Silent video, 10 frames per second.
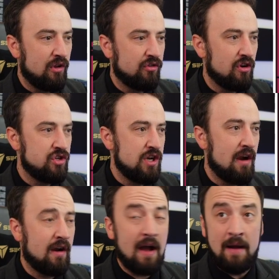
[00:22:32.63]
there's our
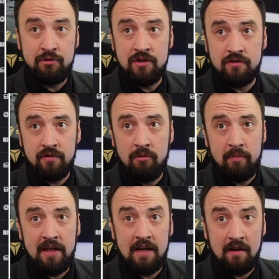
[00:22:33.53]
generic options from
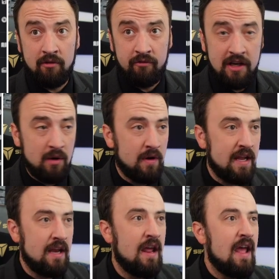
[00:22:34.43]
the beginning of the video
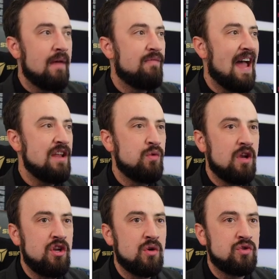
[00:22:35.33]
again that
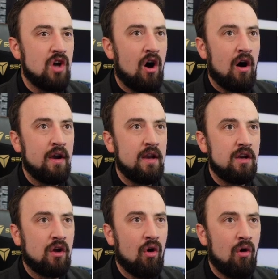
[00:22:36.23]
you can use on
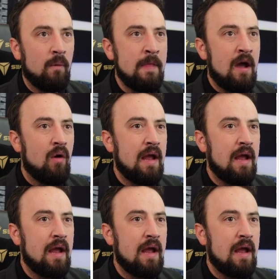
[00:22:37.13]
Nicole.